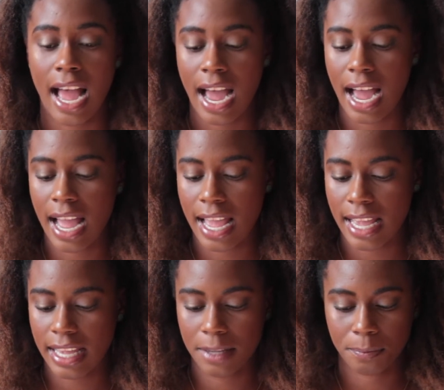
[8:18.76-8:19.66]

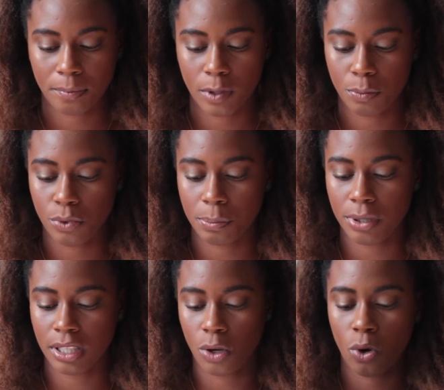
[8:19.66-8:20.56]
I would
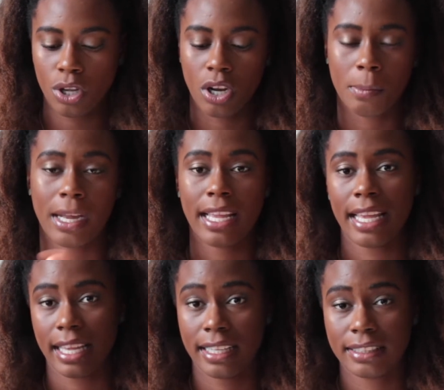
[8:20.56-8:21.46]
put oil on my
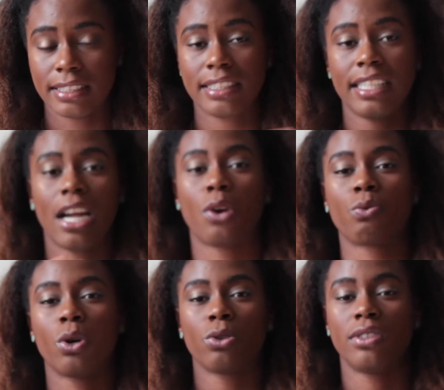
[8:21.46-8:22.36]
hands. Then
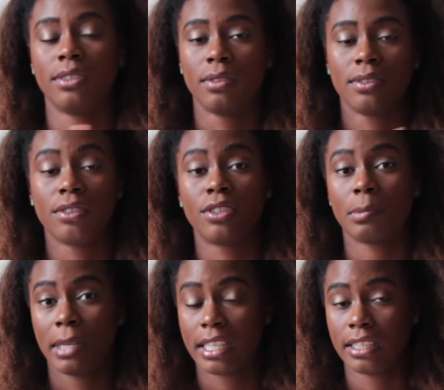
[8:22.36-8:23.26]
I'll roll
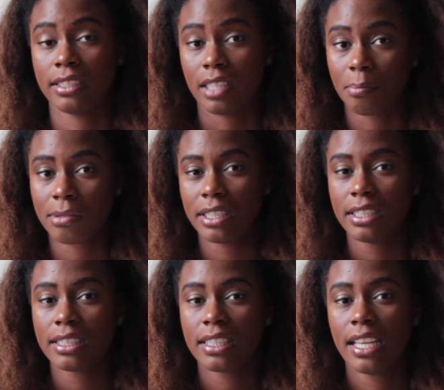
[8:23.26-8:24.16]
Jamaican
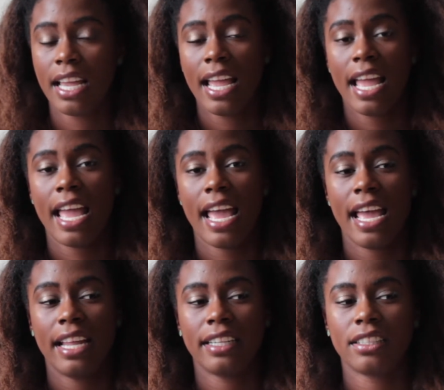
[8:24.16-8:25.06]
dumplings.
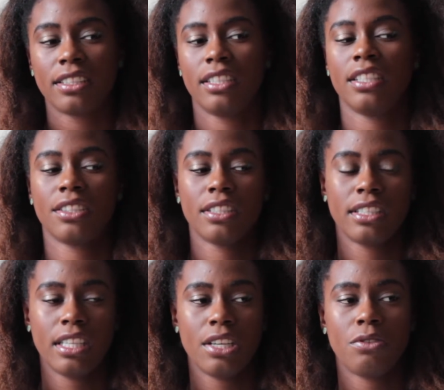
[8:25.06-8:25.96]
And
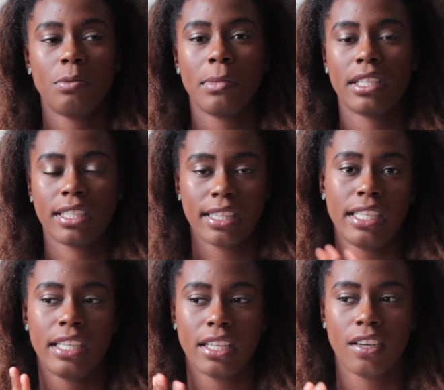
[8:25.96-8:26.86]
literally, it will make
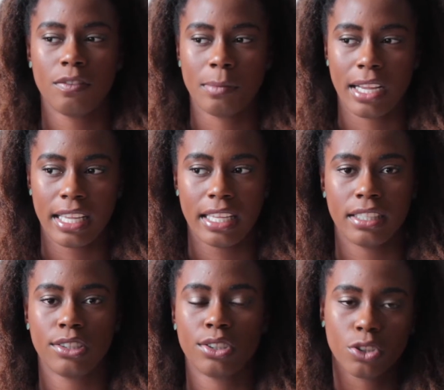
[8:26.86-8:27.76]
cleaning of my
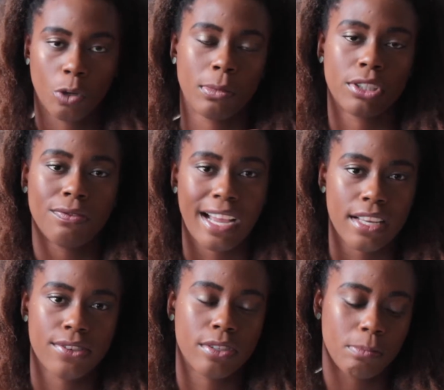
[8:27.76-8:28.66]
hands so much
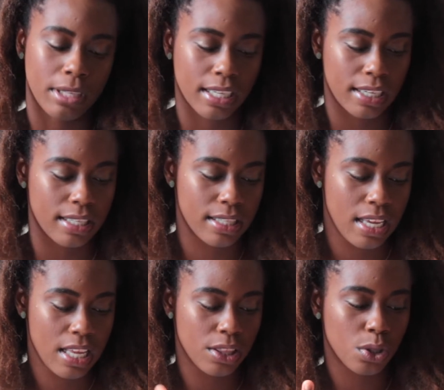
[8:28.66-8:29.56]
faster because
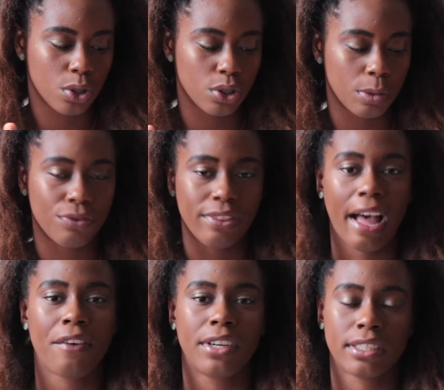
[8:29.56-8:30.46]
the
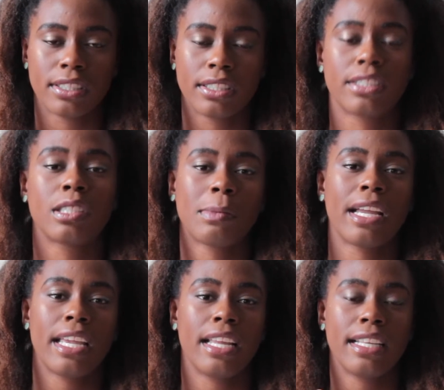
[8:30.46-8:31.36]
flour doesn't stick to my
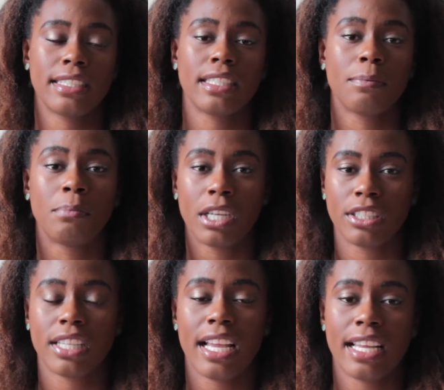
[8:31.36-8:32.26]
hand as
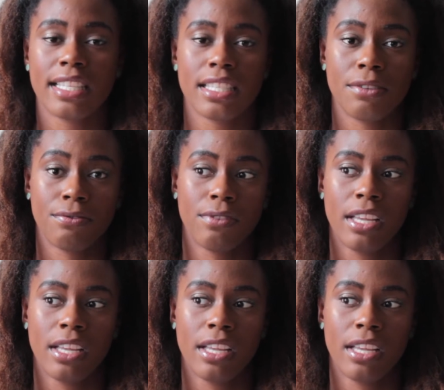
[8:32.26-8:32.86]
much as if